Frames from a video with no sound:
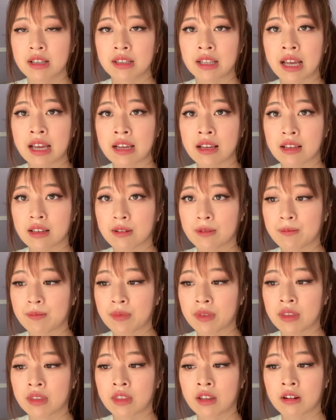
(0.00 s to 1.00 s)
like
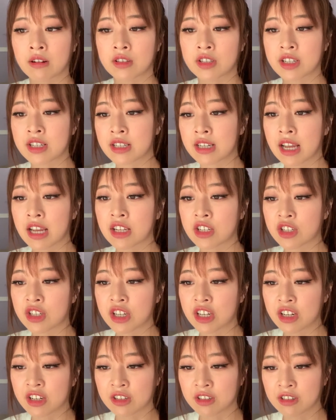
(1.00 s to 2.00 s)
their teenage
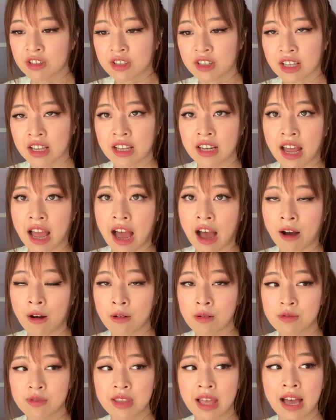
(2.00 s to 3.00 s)
years and
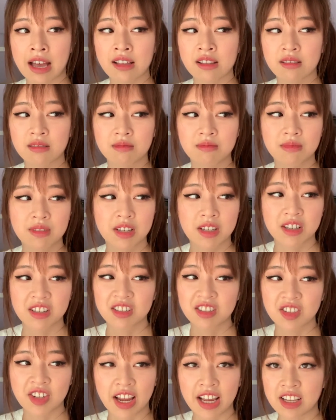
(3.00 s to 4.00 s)
how that
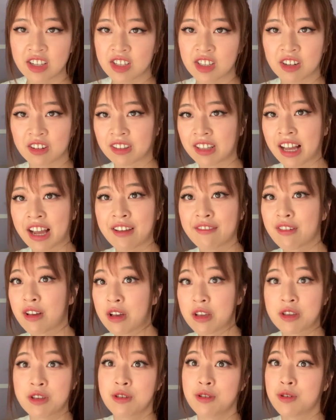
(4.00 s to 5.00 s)
changed their life,
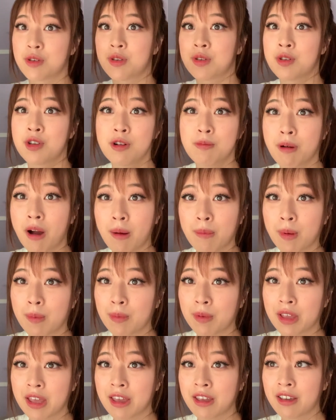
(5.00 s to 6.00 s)
you
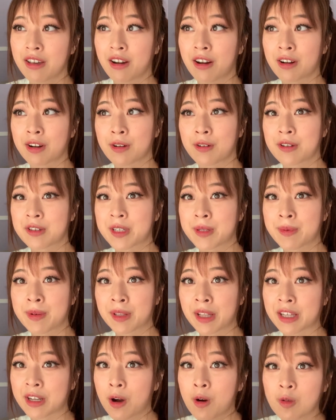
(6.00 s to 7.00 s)
probably are going to be
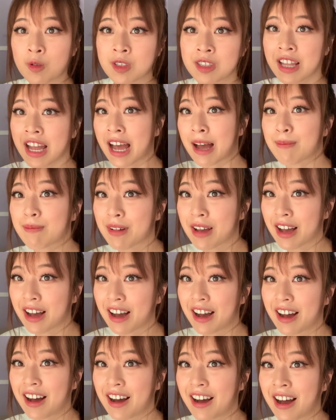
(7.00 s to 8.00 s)
like, oh snap,
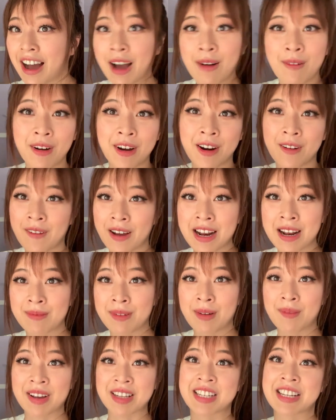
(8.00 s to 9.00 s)
I want to write
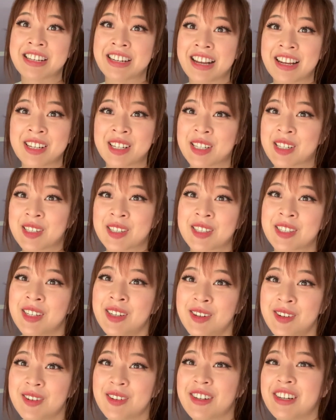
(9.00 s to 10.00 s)
about my teenage years
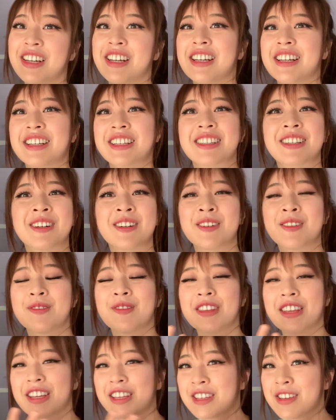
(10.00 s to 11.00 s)
too. So
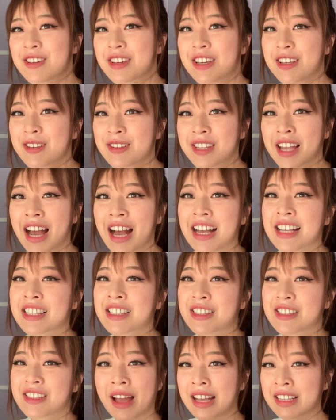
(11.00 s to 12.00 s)
you can use that
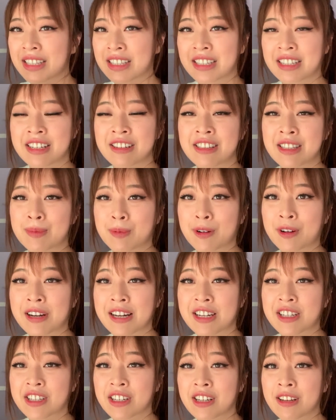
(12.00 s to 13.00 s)
as an
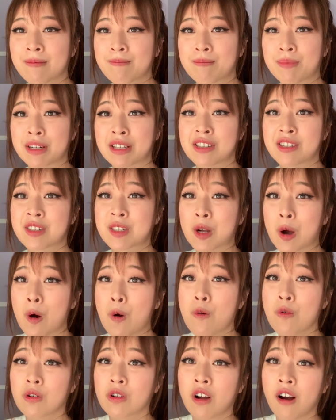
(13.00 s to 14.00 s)
inspiration, but
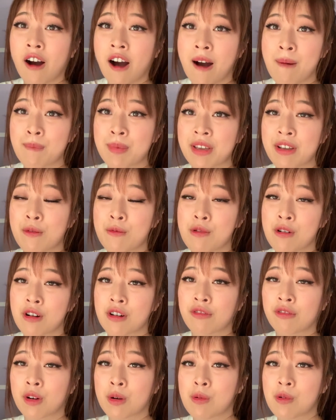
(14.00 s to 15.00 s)
don't copy word
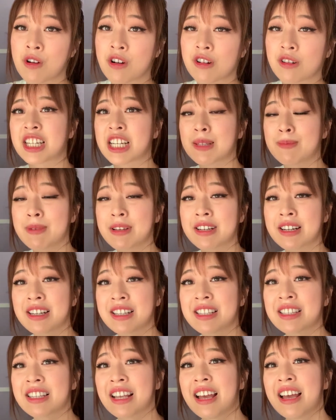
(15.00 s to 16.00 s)
for word. Just
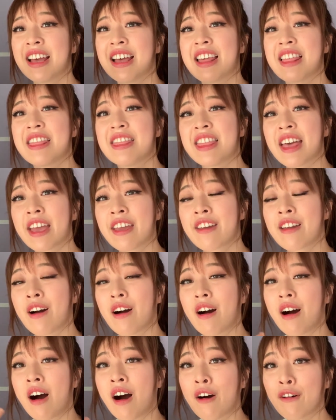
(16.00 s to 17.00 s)
because they
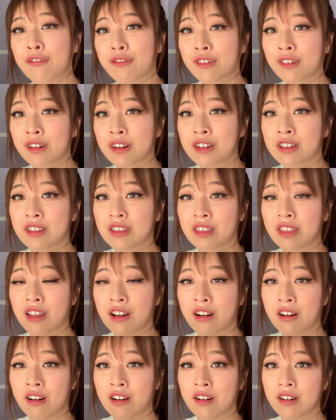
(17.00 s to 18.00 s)
offer
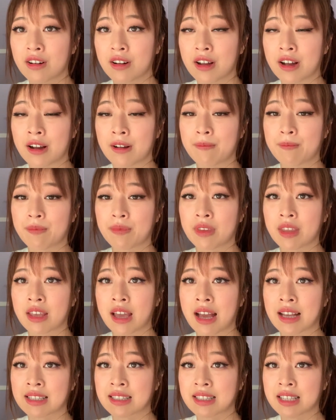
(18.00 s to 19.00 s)
their
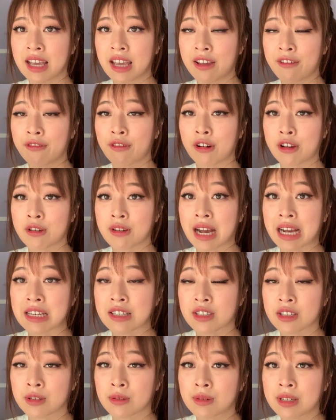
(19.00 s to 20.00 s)
essay for you guys
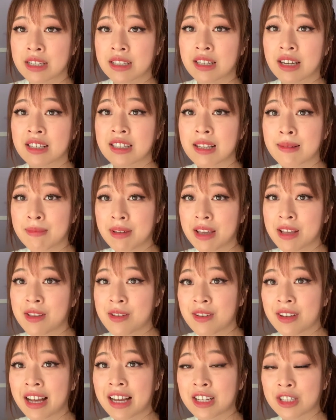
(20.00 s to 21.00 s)
to read doesn't mean
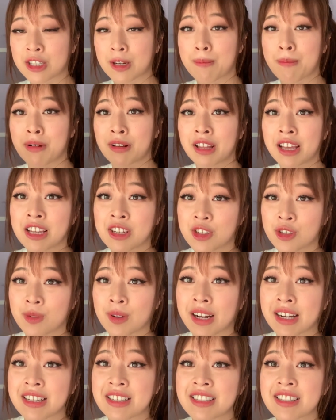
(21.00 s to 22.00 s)
you guys should
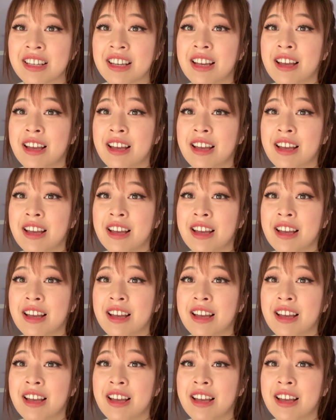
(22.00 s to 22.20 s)
plagiarize.